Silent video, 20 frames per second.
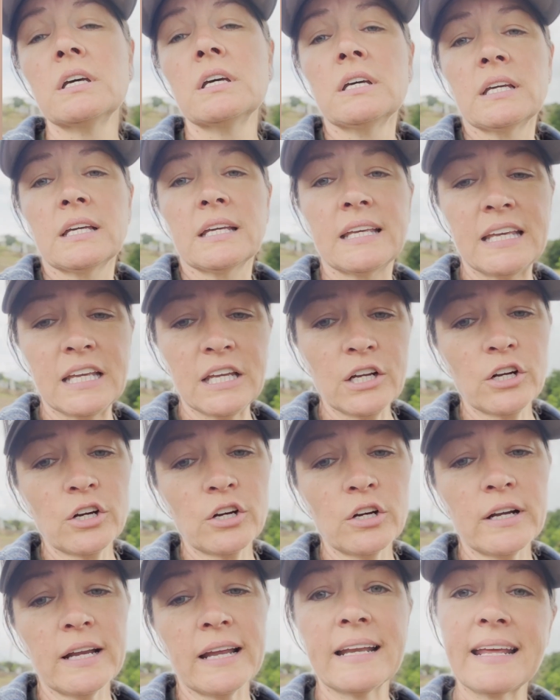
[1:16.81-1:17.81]

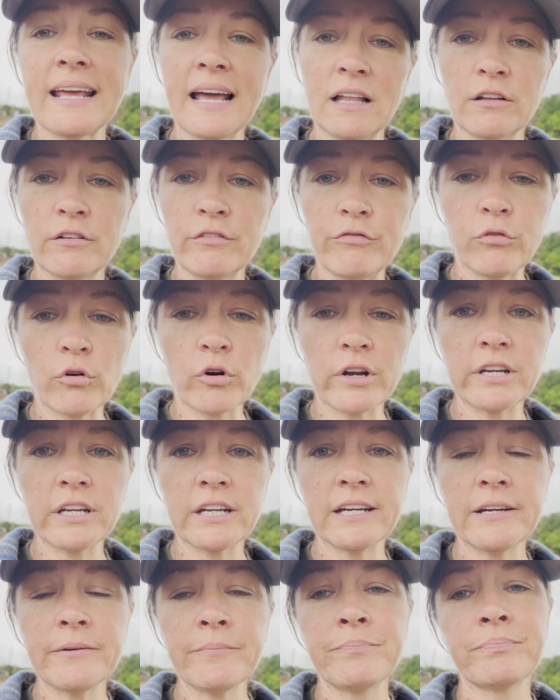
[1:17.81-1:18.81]
Here in
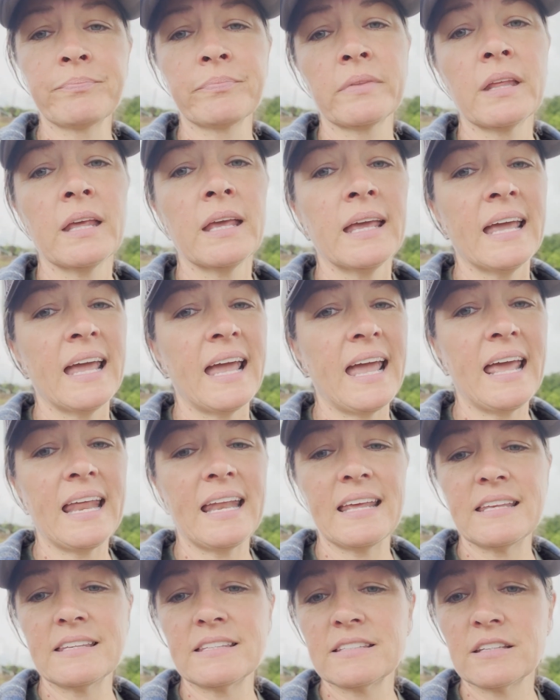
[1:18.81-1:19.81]
California, it
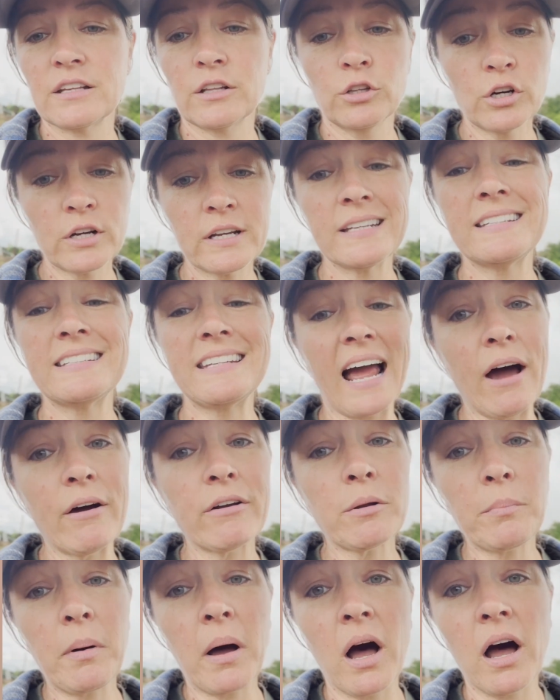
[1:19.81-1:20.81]
is looked
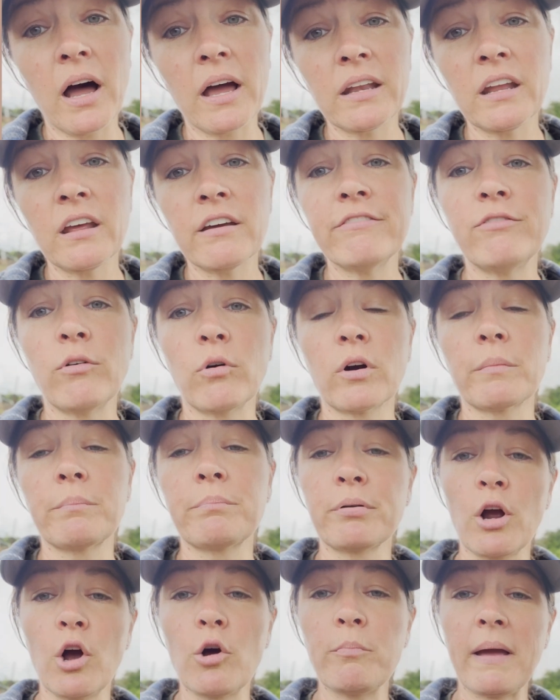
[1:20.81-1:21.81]
down upon for
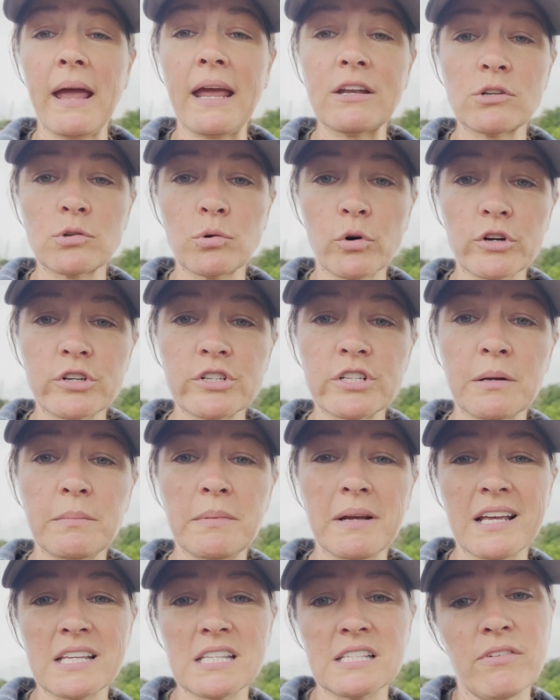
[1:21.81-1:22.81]
propane torching
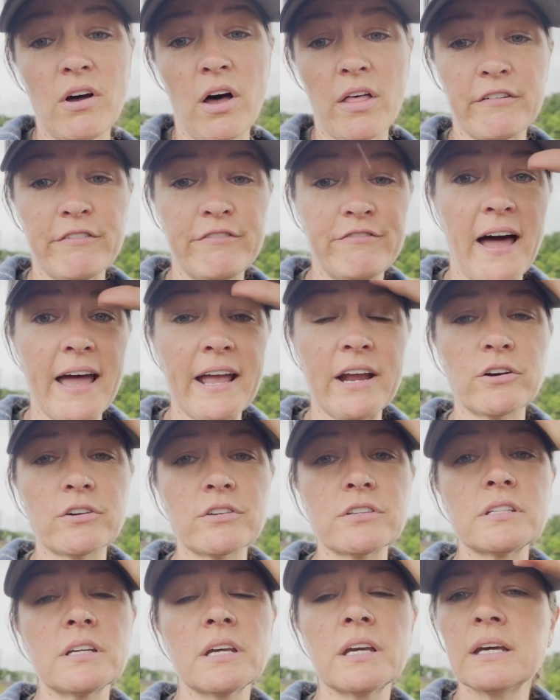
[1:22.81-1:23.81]
because of all the
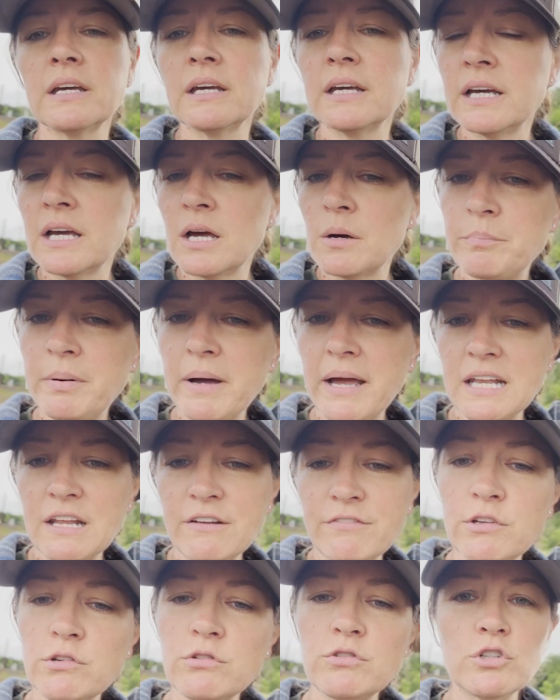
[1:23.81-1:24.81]
fires. But
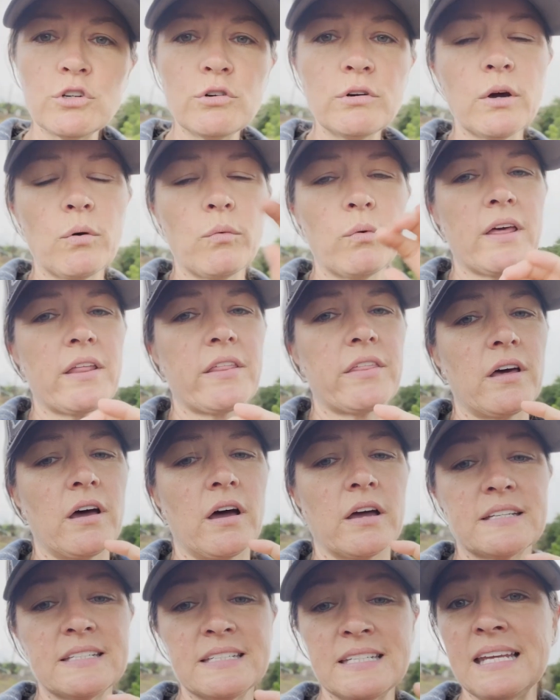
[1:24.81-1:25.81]
if you do it with
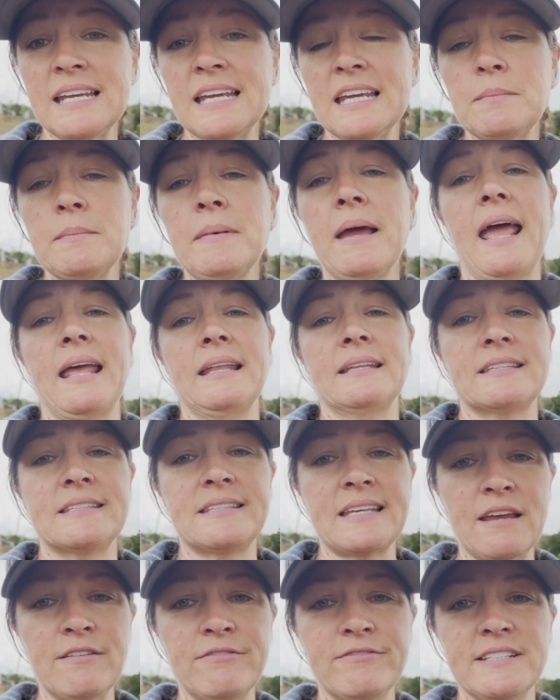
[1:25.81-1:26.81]
a team and
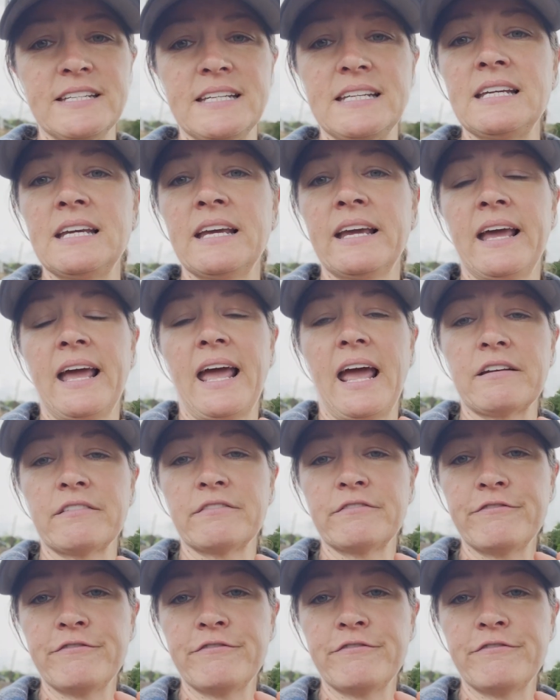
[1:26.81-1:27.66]
safety and